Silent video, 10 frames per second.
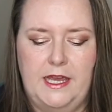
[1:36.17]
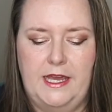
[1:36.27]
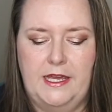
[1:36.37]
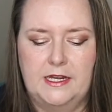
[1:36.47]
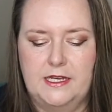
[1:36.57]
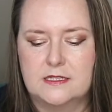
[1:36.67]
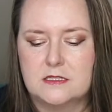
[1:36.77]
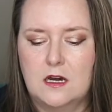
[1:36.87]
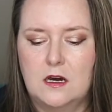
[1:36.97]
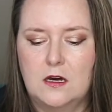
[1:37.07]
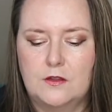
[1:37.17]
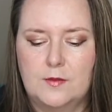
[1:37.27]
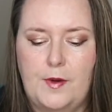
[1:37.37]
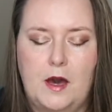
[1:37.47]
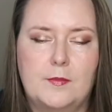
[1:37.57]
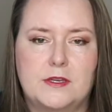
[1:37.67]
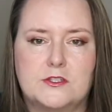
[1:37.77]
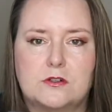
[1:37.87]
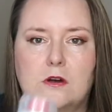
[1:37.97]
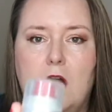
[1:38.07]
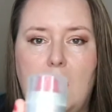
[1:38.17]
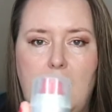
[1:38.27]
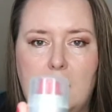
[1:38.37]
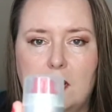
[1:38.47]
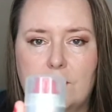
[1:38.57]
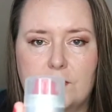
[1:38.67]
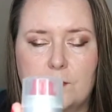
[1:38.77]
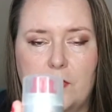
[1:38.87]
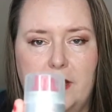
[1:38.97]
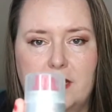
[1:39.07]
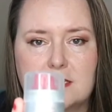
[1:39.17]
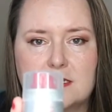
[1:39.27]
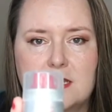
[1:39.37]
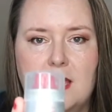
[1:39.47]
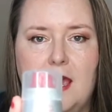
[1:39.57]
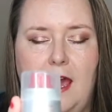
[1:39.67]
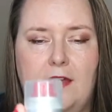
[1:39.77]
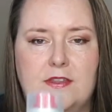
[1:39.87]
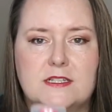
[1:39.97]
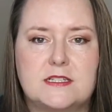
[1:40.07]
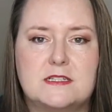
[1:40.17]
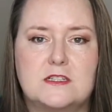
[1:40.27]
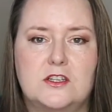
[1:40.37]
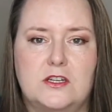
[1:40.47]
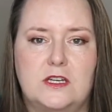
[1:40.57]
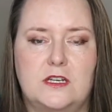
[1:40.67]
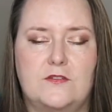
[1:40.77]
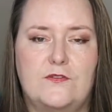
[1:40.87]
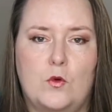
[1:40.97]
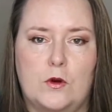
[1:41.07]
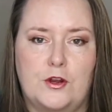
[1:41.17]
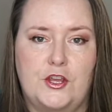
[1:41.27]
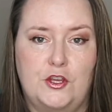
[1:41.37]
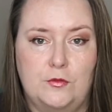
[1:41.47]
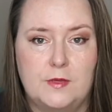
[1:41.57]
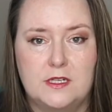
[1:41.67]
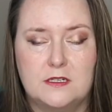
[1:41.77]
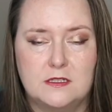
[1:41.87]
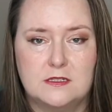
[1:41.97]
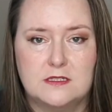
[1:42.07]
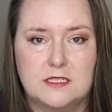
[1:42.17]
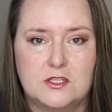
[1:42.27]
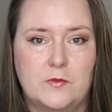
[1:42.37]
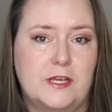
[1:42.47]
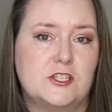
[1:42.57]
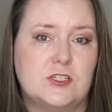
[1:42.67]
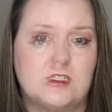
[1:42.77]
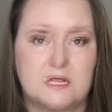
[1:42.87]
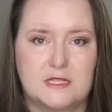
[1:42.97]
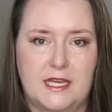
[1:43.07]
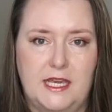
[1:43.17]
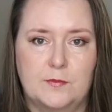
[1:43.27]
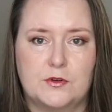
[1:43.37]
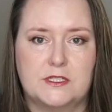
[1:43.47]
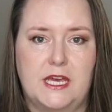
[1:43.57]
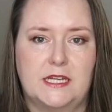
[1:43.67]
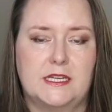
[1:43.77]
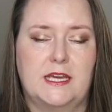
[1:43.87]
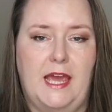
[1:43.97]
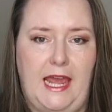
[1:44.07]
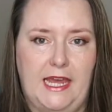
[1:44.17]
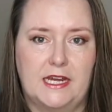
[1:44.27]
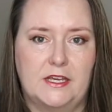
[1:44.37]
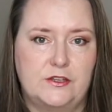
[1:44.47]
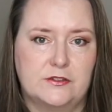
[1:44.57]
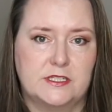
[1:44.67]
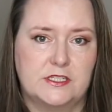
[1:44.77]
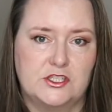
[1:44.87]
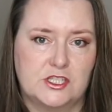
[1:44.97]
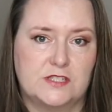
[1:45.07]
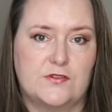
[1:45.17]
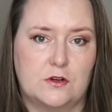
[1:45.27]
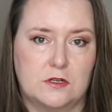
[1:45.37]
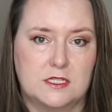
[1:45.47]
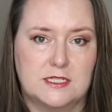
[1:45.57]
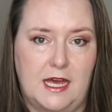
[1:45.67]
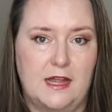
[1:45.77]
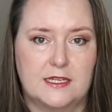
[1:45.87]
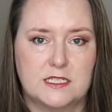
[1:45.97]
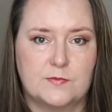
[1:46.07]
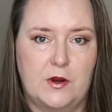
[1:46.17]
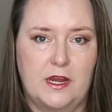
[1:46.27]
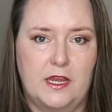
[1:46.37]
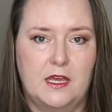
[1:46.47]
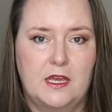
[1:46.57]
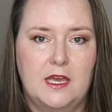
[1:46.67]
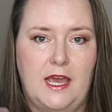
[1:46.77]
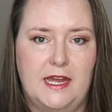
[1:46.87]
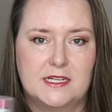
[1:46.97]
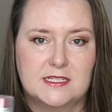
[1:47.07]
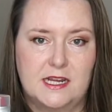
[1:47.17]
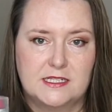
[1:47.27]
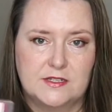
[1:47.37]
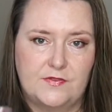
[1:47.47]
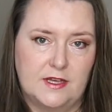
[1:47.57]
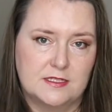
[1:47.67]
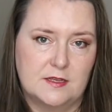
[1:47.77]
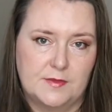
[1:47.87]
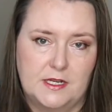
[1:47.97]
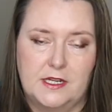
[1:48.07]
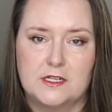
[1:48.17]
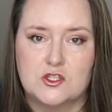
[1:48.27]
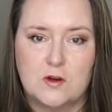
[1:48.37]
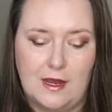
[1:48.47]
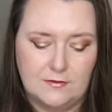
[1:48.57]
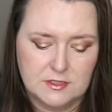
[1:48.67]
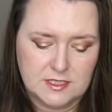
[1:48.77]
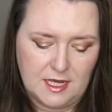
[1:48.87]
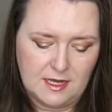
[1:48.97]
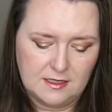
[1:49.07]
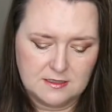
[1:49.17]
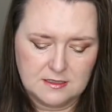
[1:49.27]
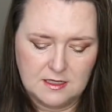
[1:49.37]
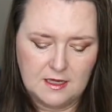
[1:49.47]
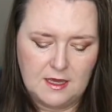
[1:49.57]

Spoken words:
It is called the Paul Mitchell Hot Off the Press, and this is good for humid situations as a heat protectant, and I use it just for a styling spray, and it's nice to find something in a travel size.